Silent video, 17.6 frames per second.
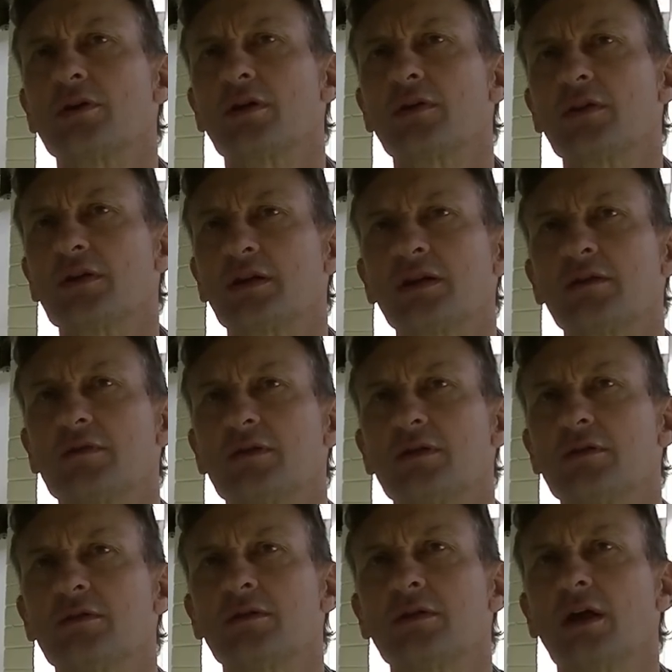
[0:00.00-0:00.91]
So this gives
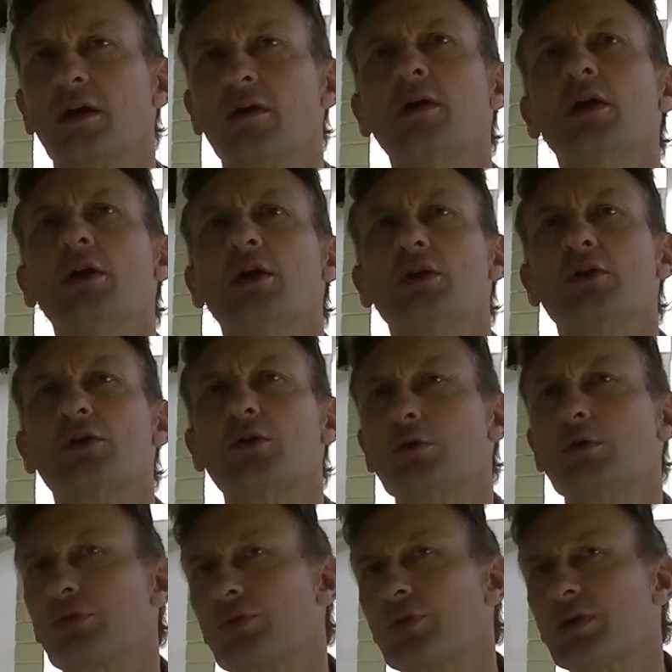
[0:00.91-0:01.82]
you, yeah
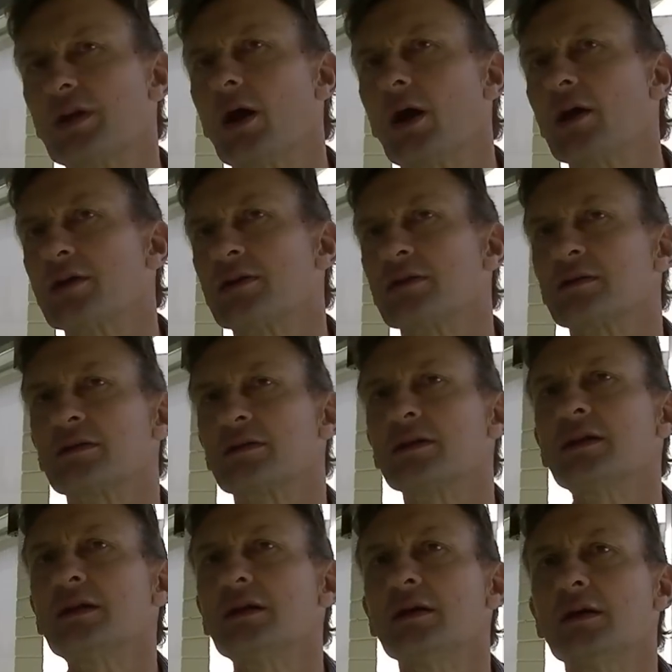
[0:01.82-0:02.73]
two or three nights at
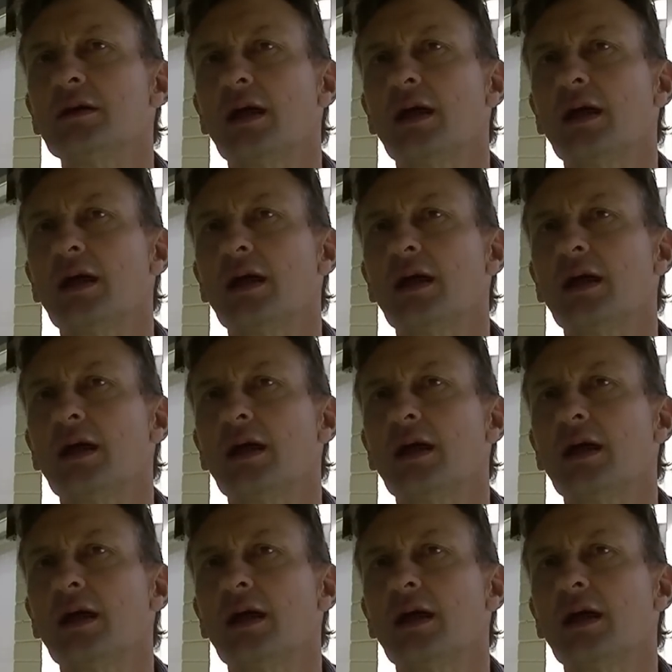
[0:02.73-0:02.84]
sea